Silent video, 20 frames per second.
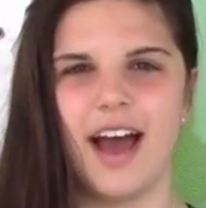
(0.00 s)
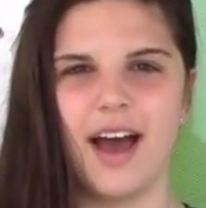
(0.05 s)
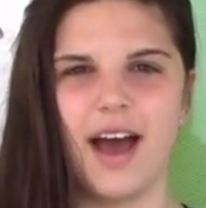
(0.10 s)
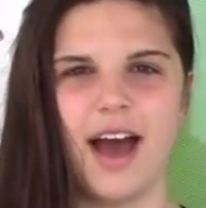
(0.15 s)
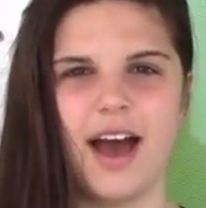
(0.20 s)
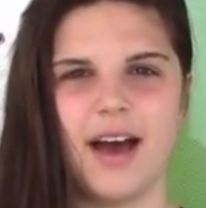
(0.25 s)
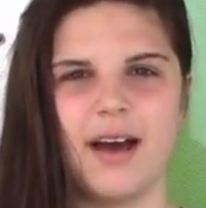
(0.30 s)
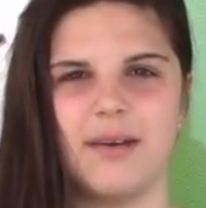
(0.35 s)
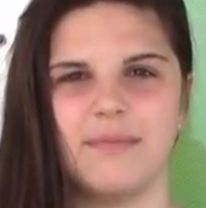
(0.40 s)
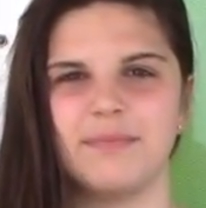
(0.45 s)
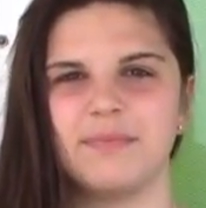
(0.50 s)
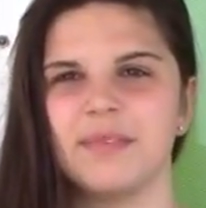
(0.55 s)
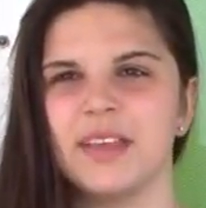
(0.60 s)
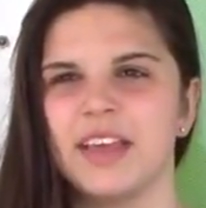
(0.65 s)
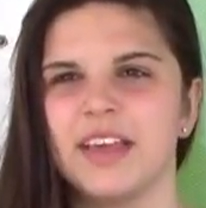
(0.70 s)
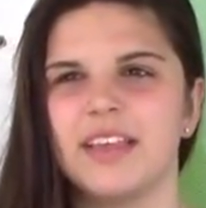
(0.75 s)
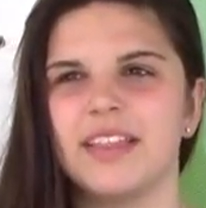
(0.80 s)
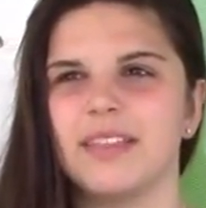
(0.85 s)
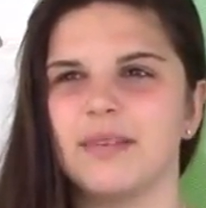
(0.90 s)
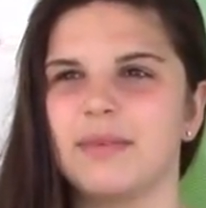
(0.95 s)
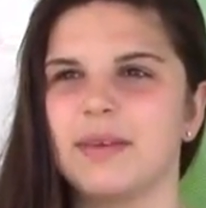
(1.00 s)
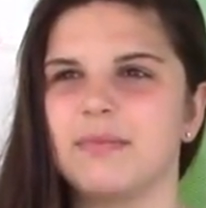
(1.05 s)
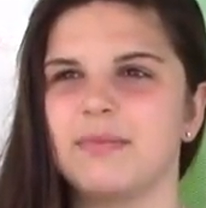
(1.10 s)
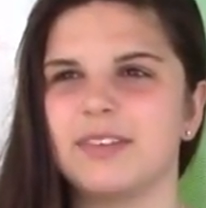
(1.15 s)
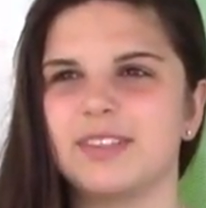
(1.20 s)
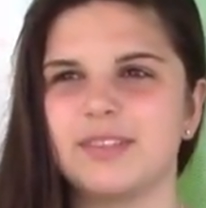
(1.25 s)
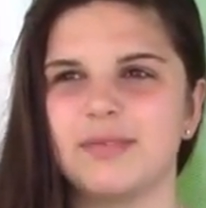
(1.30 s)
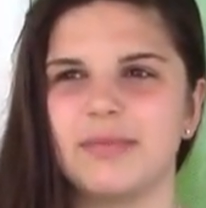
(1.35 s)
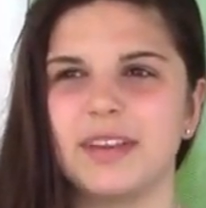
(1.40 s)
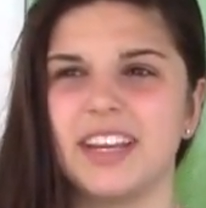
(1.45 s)
Um, the people
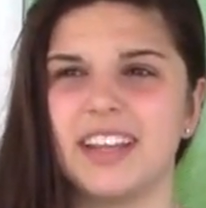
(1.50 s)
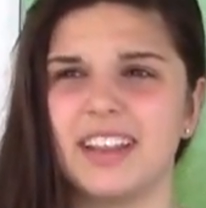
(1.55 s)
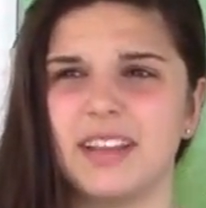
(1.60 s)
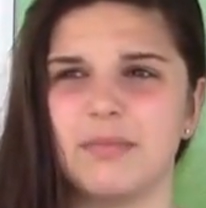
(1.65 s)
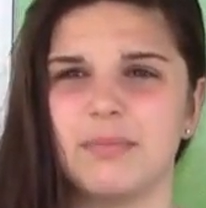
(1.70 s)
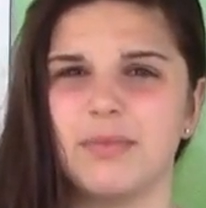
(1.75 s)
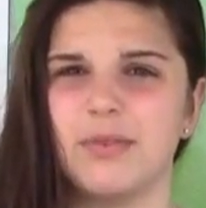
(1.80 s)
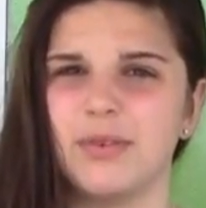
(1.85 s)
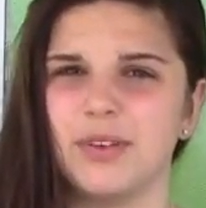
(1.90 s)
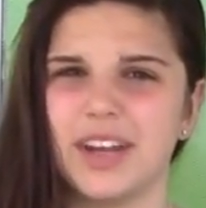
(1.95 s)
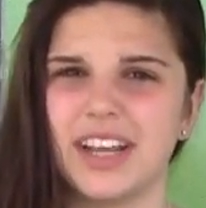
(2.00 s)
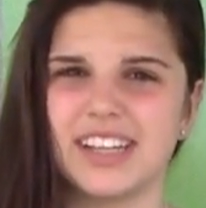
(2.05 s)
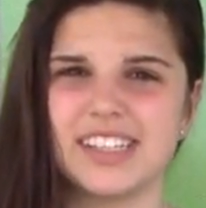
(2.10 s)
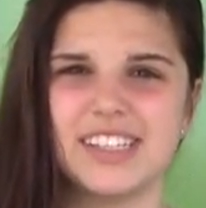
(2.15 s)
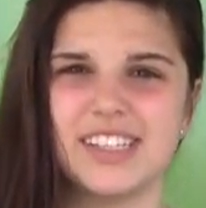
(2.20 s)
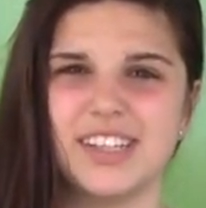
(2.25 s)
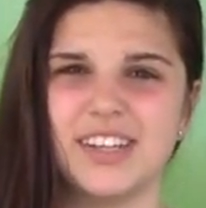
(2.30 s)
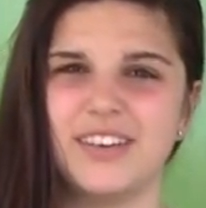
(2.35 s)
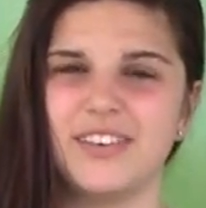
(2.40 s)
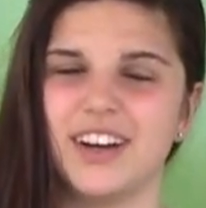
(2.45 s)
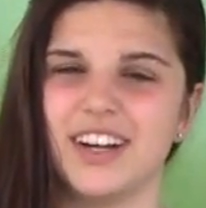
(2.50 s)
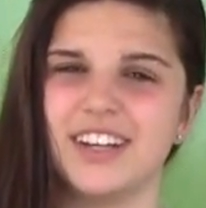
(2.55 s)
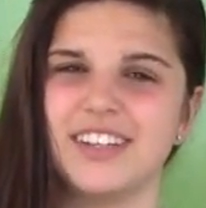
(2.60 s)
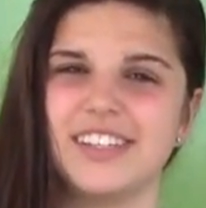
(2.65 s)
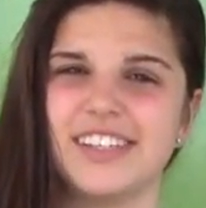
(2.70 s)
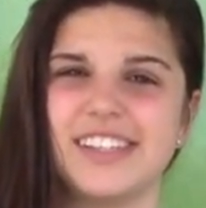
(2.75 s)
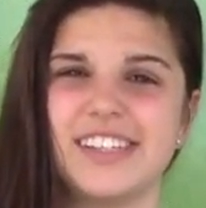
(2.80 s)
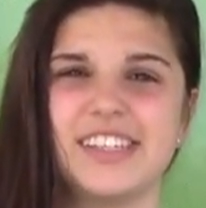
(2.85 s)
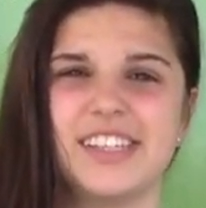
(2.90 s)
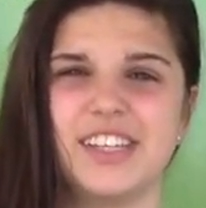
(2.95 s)
swimming in the pool next to you aren't
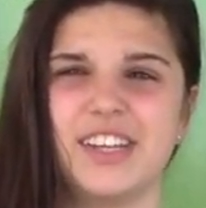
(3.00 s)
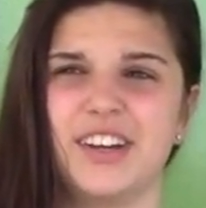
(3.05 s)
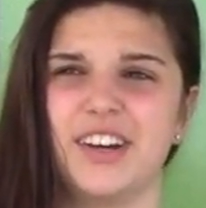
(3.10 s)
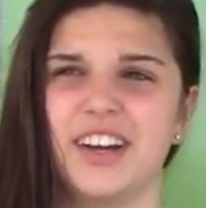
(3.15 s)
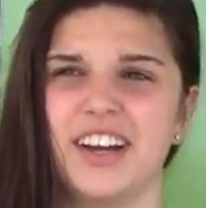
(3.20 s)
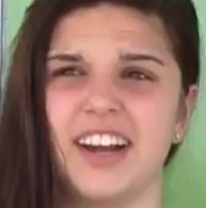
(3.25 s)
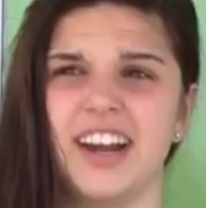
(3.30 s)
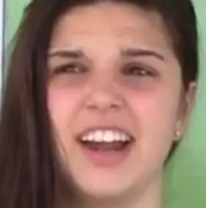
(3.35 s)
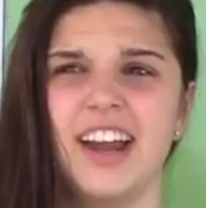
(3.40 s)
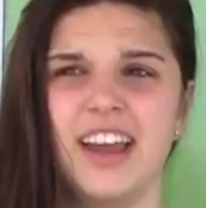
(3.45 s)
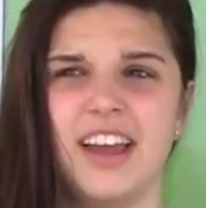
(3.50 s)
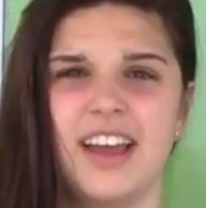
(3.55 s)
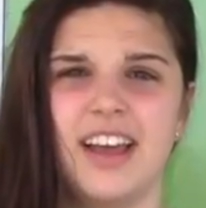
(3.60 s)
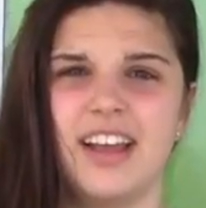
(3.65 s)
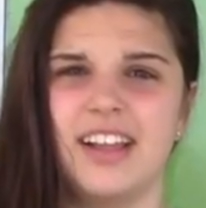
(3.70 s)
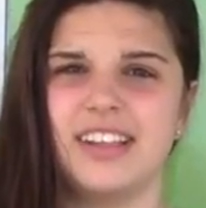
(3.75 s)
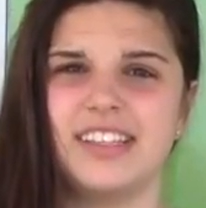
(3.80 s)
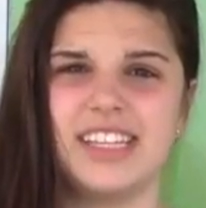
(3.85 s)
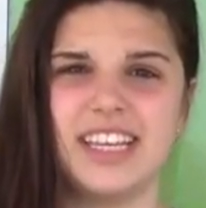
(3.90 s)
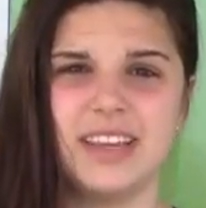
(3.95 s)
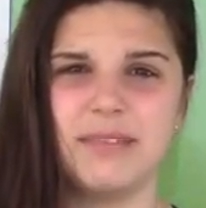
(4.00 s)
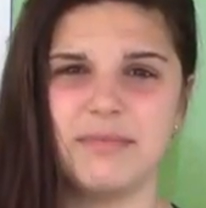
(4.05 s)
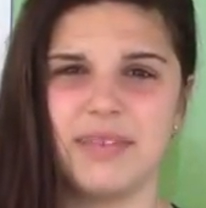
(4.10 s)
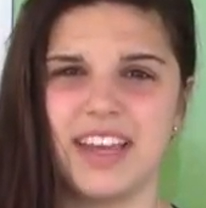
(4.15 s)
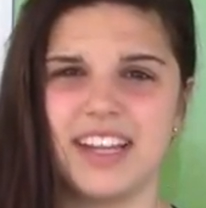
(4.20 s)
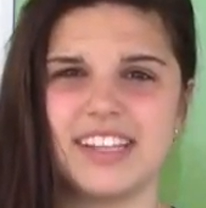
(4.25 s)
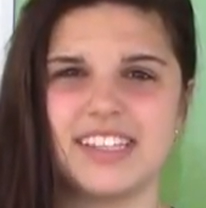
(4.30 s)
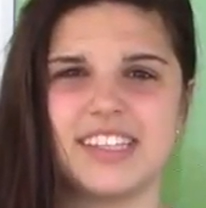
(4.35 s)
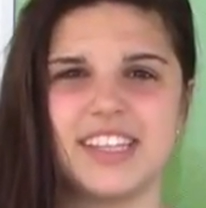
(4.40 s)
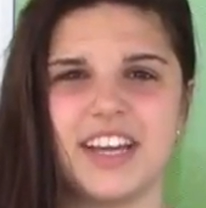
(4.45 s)
just your
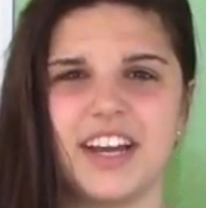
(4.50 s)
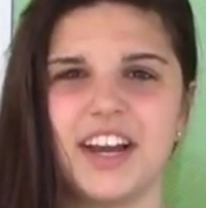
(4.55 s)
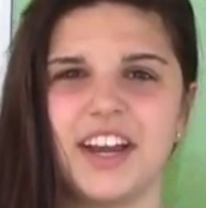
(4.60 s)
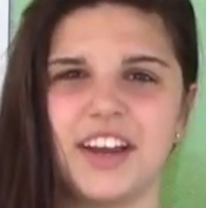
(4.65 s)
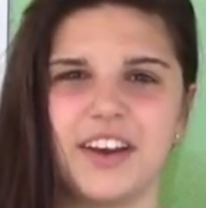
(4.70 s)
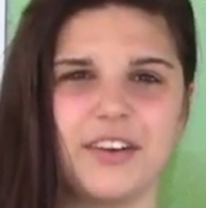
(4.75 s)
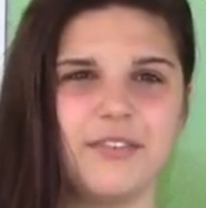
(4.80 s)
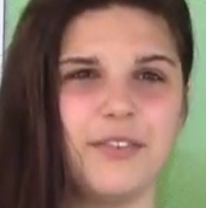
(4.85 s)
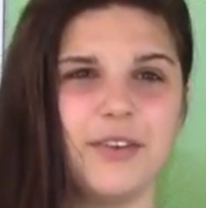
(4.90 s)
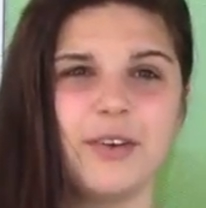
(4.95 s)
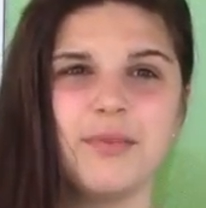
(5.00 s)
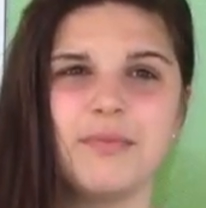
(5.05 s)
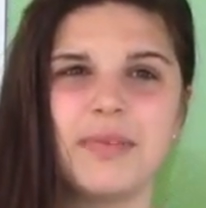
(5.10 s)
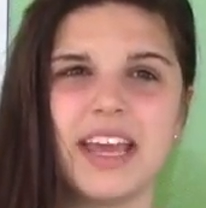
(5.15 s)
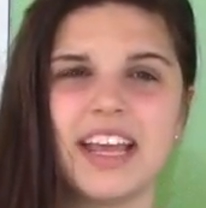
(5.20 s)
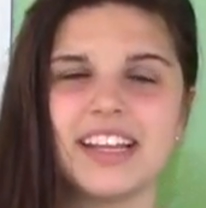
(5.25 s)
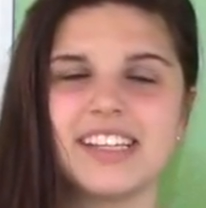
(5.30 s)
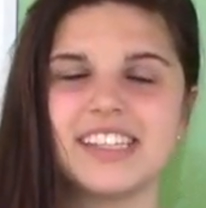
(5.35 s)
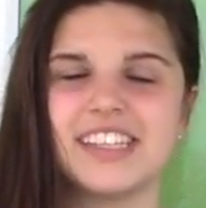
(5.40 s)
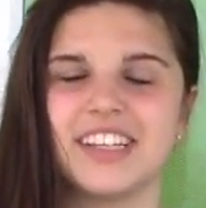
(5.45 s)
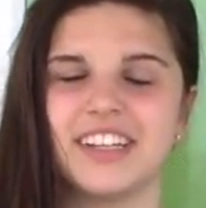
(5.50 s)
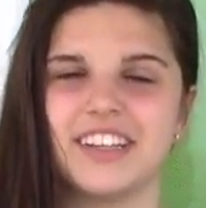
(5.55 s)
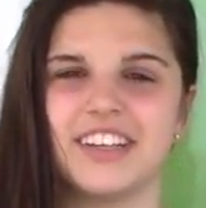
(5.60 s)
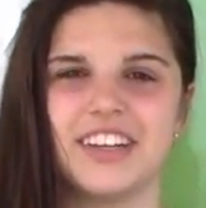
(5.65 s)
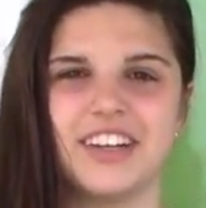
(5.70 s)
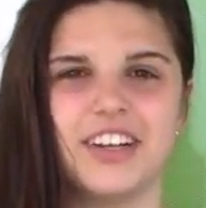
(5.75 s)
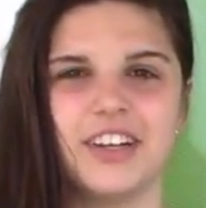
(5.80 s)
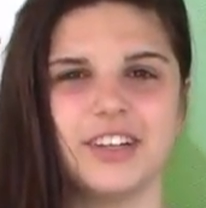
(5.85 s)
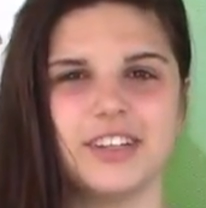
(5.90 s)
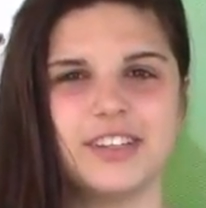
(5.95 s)
teammates, they're your roommates, they're,
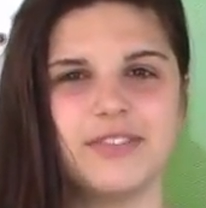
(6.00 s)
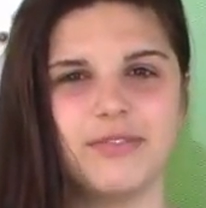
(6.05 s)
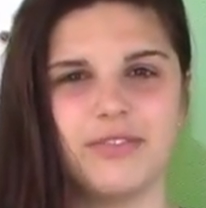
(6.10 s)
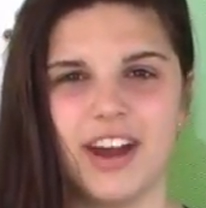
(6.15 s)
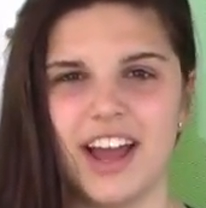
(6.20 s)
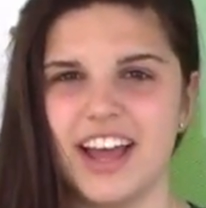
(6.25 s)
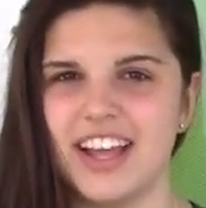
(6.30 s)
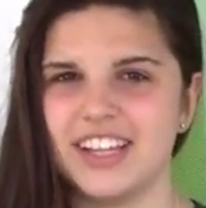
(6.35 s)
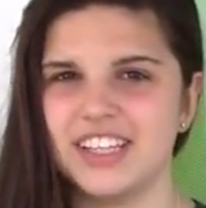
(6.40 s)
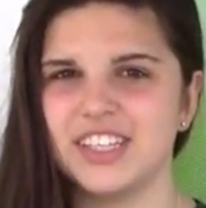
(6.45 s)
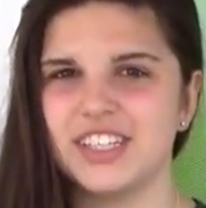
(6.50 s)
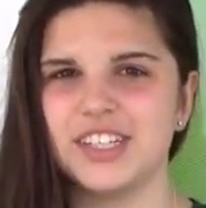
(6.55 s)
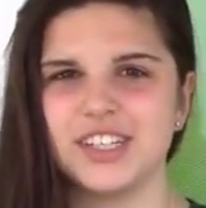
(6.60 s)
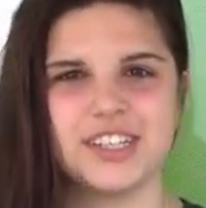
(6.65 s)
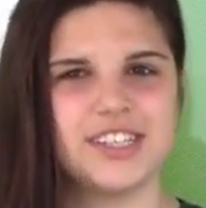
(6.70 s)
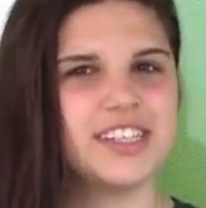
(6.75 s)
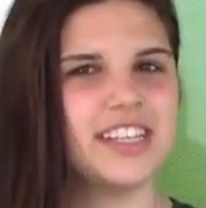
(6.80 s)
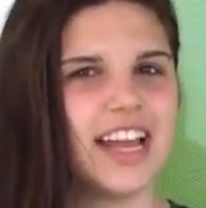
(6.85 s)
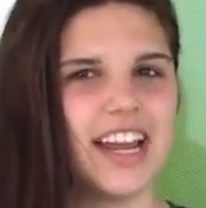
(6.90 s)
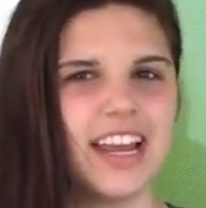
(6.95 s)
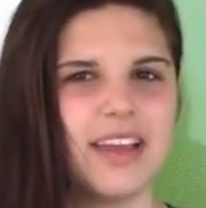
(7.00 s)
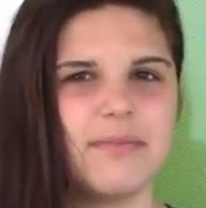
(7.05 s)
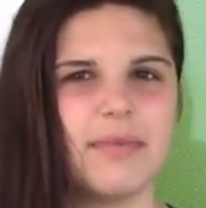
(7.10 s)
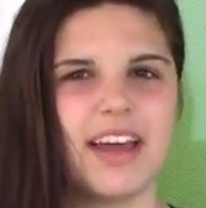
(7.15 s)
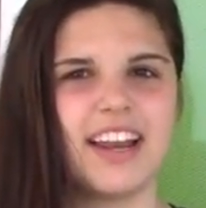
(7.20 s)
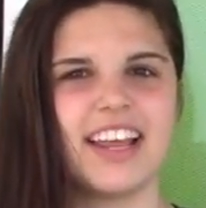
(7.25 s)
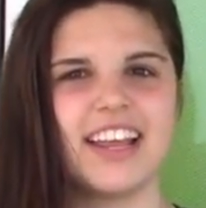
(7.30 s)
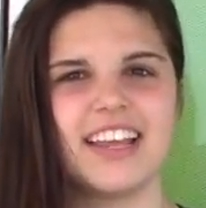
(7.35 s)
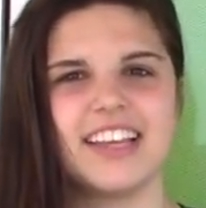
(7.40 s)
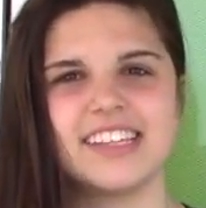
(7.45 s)
their, your friends, your study
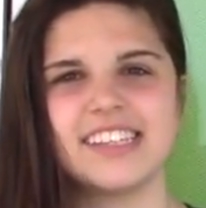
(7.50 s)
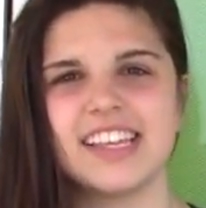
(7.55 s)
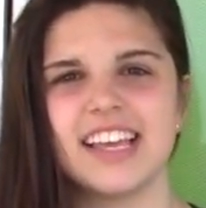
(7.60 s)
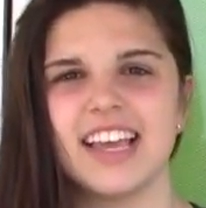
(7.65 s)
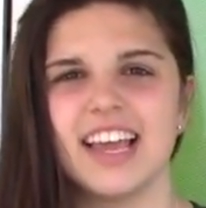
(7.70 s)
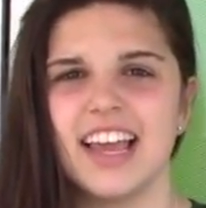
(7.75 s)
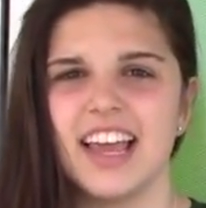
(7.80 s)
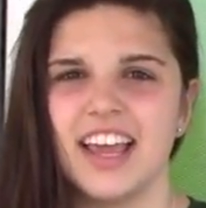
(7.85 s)
buddies.